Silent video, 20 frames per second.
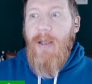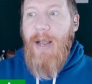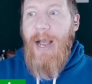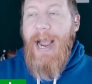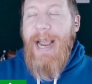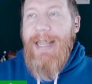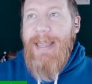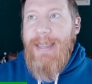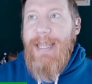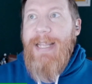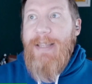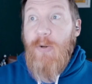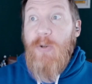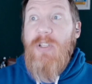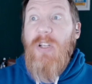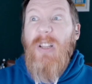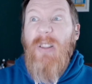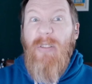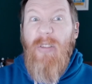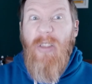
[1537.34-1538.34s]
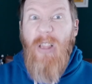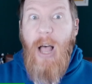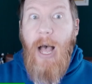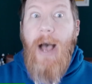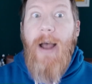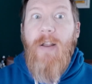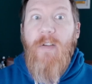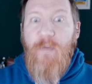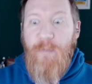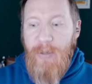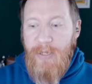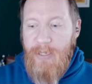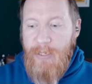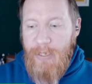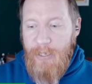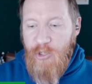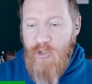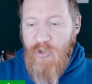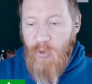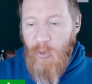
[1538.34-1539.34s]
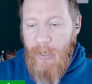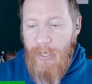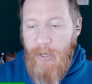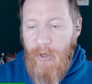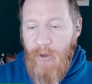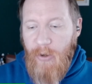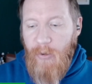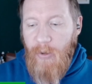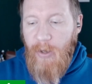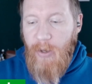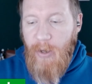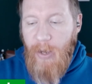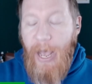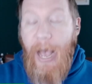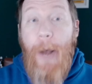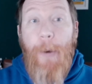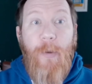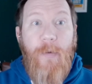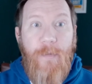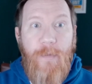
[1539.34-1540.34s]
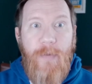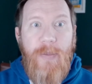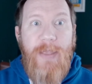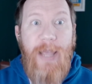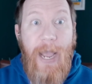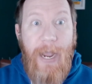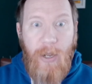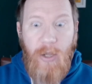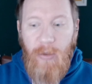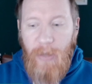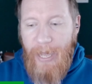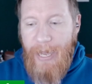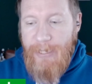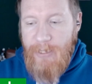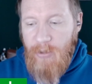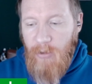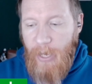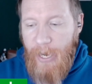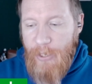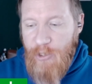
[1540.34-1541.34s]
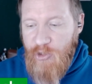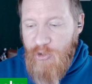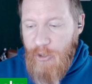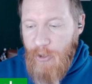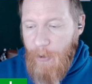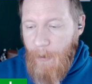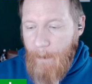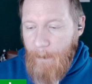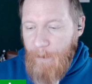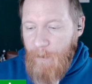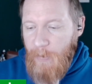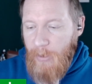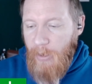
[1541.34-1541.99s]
I think there's a lot of potential here out of that class last year.